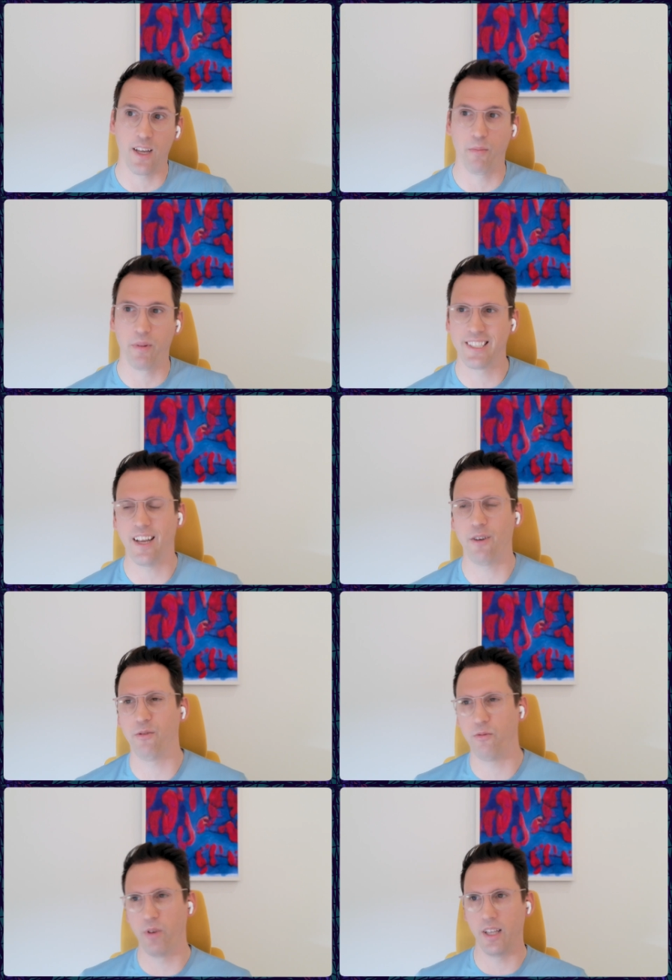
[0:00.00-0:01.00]
now, but it's not
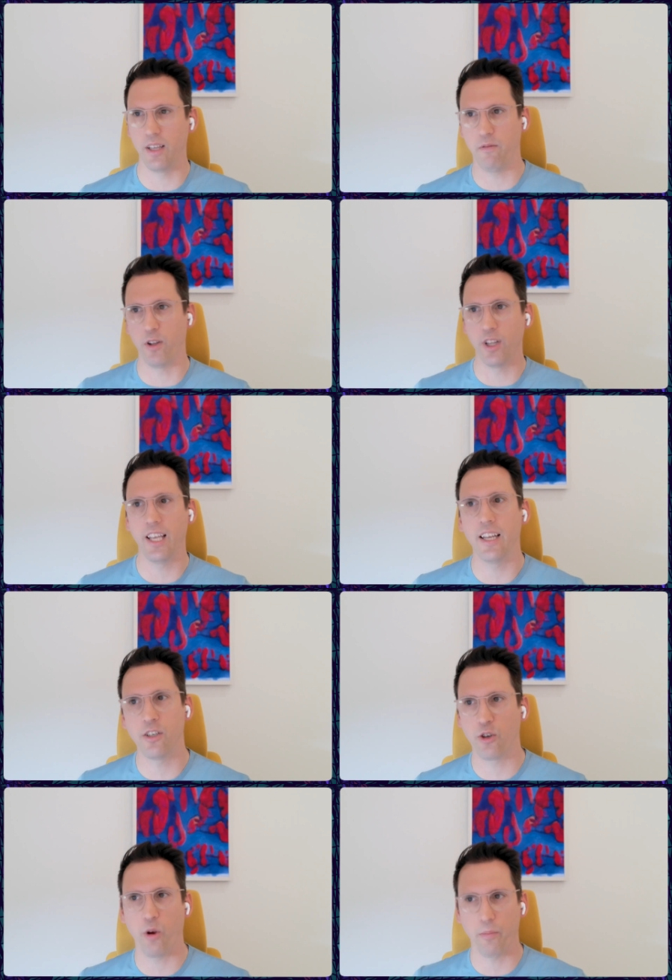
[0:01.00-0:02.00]
really fully
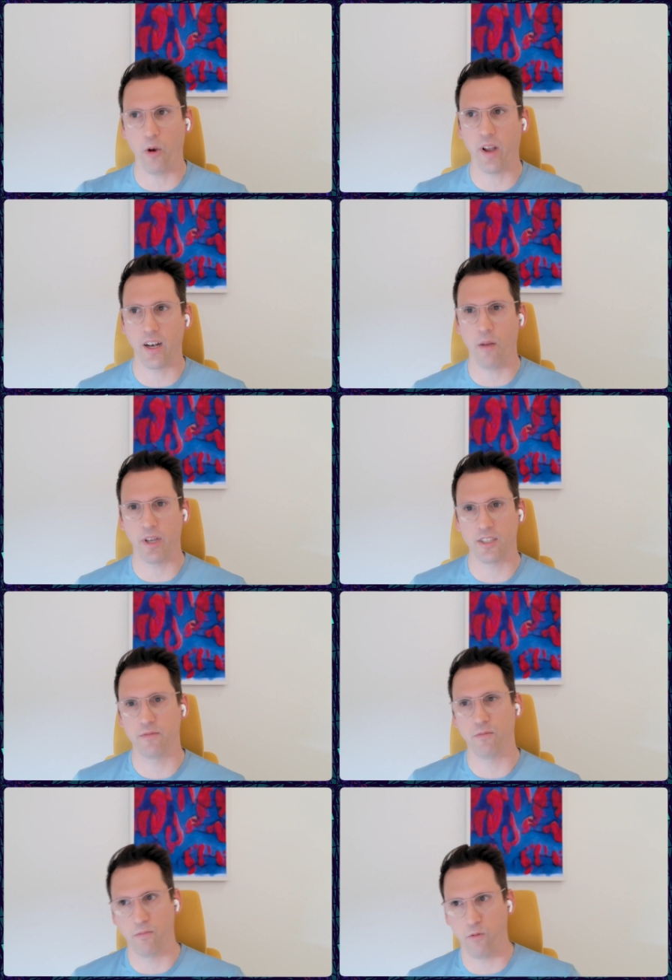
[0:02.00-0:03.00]
into crypto
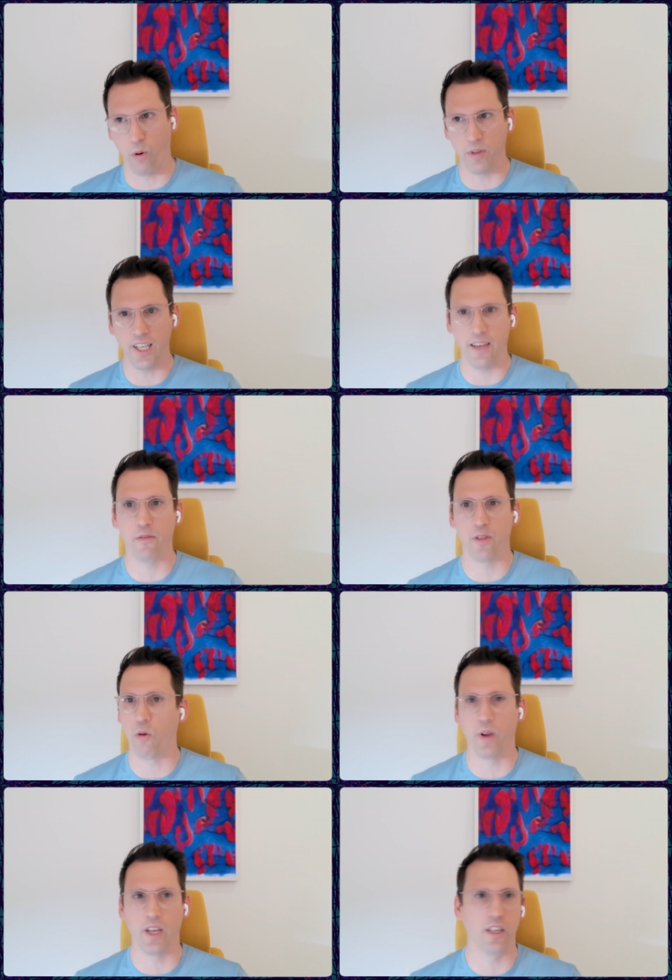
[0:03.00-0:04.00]
economics formally, even
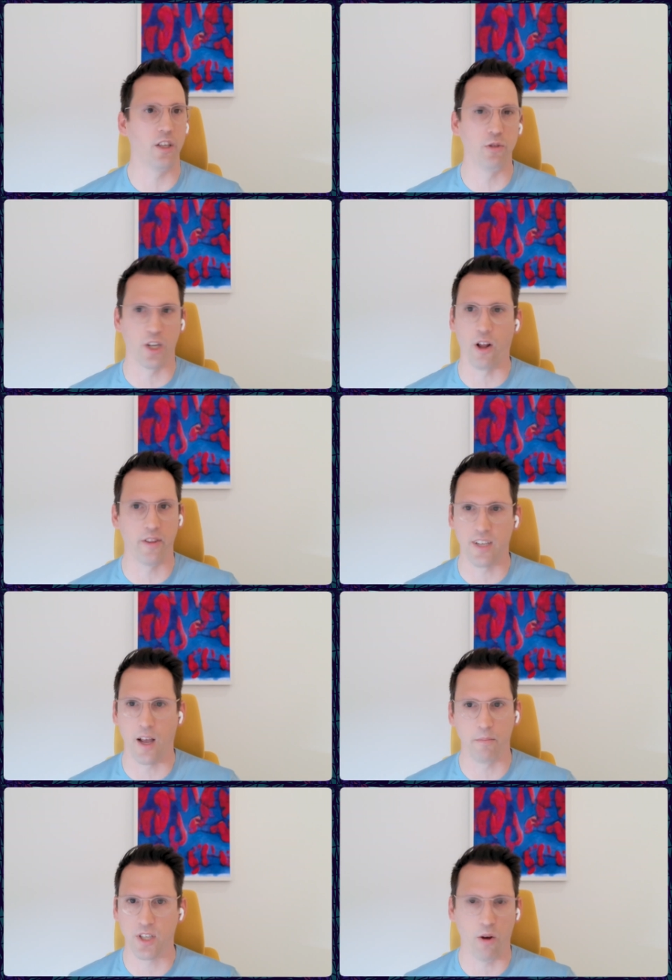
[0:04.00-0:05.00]
though we use it all the
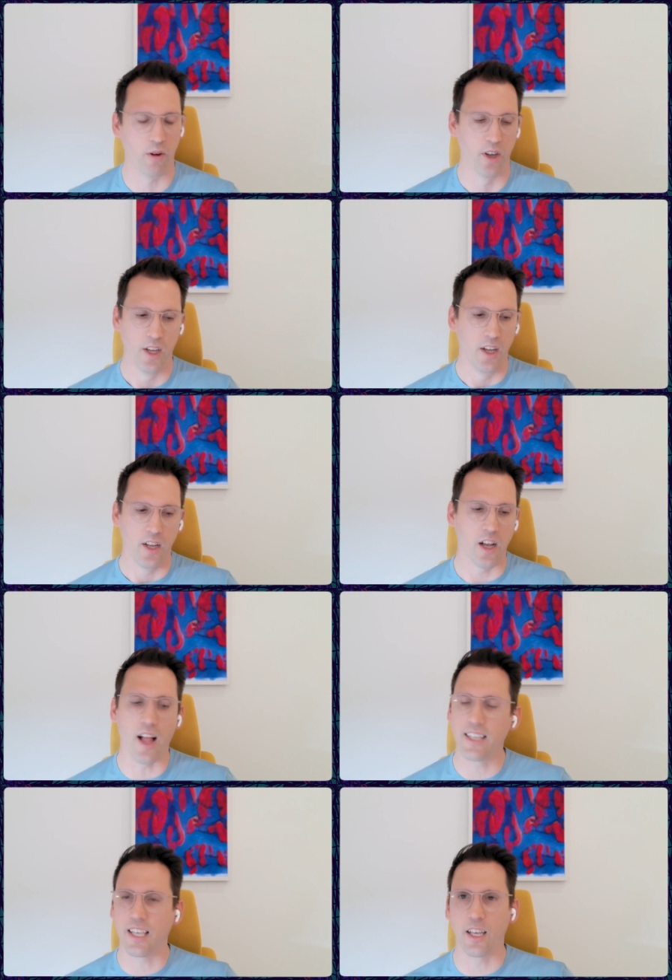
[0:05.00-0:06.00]
time. So a
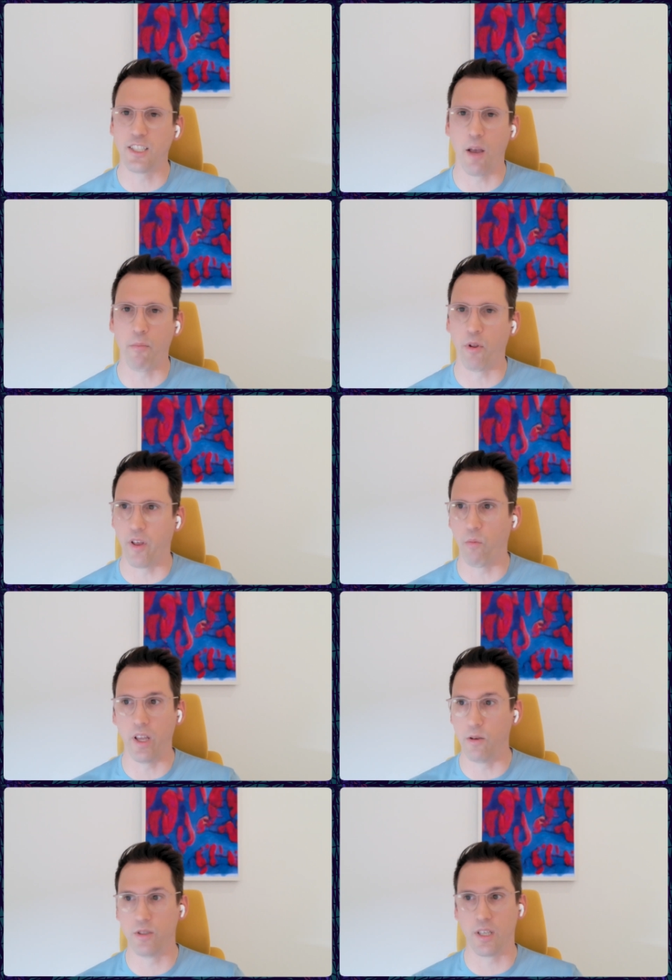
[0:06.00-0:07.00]
classic example that
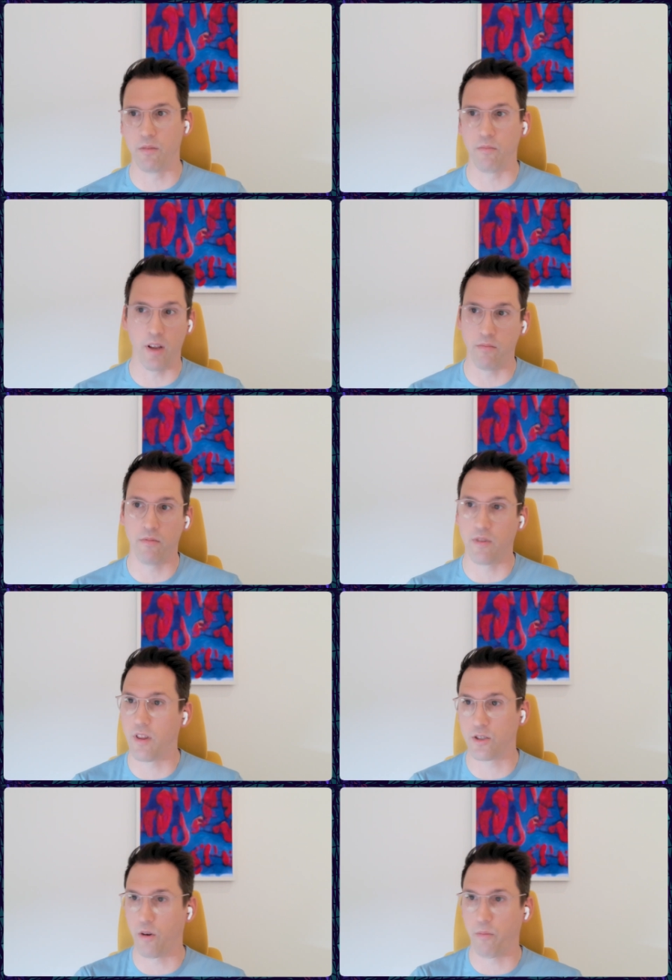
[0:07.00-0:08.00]
we use in
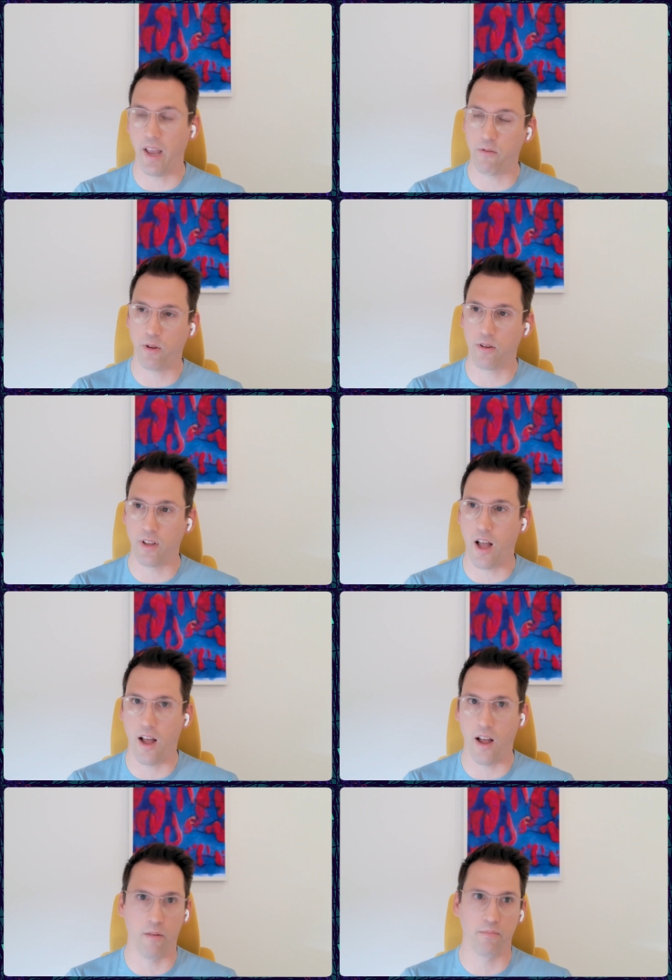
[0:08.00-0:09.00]
the sort of
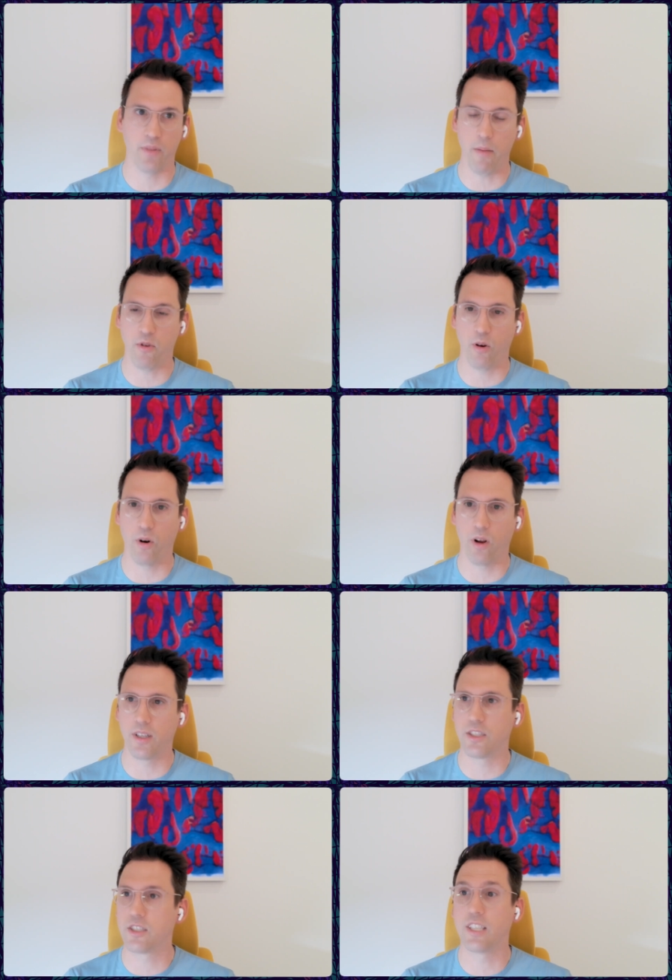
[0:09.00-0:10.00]
behavioral game theory
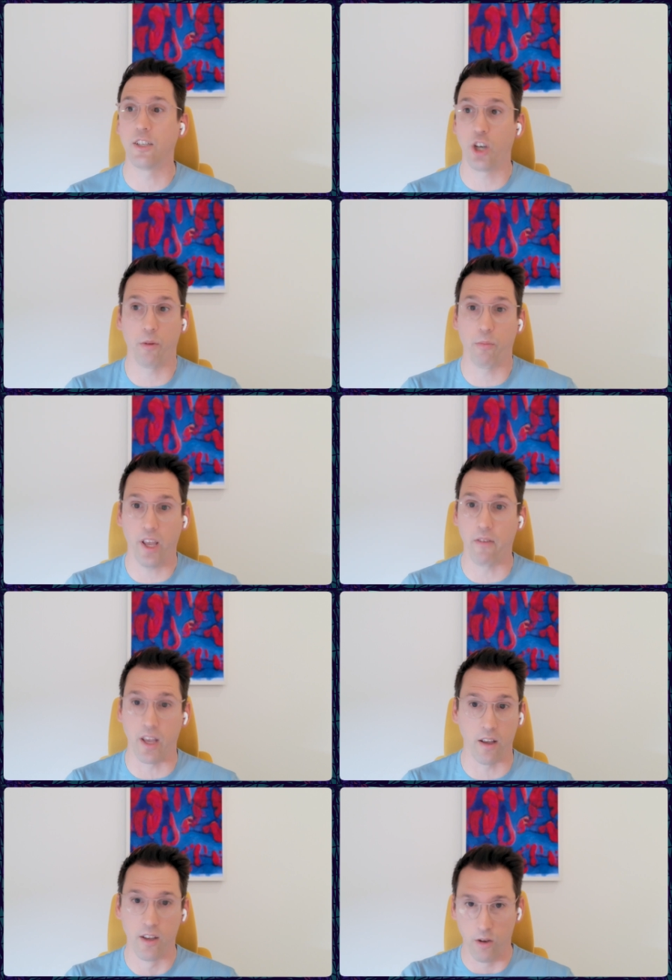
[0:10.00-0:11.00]
world is, say, charitable
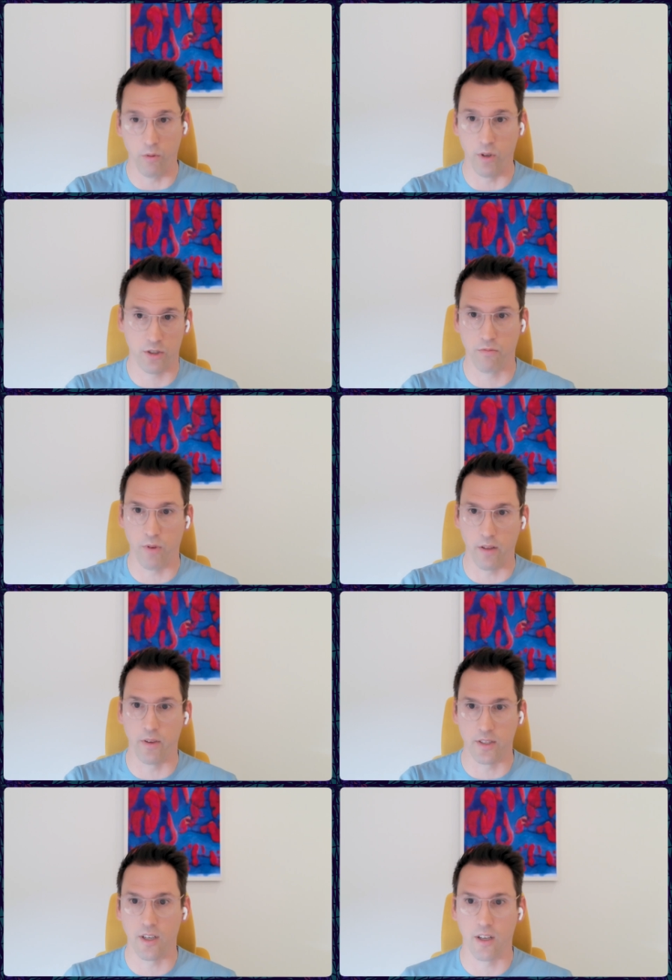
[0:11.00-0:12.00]
giving, which
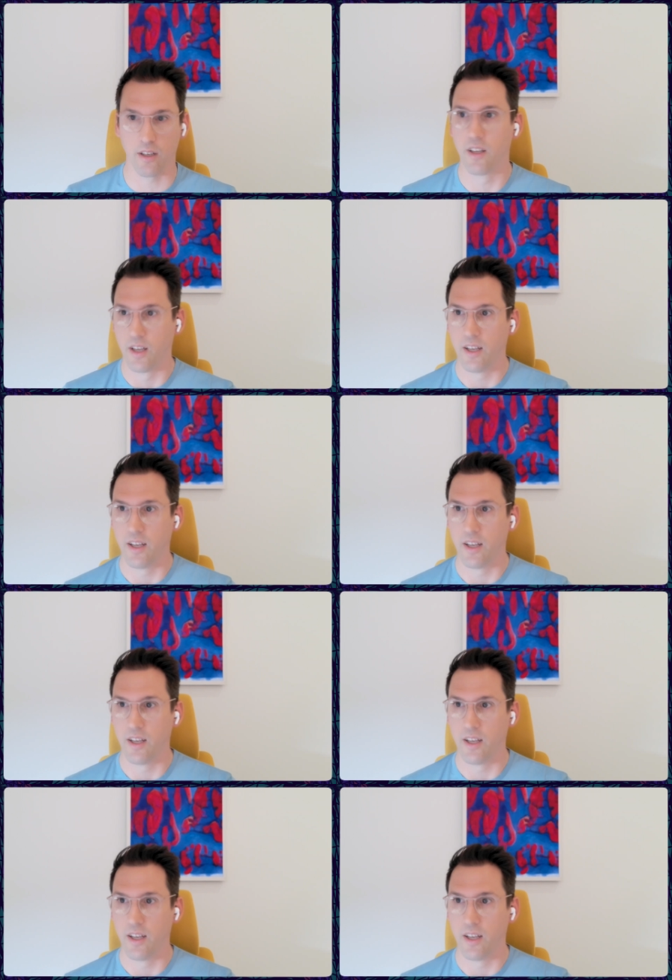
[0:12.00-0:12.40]
relevant to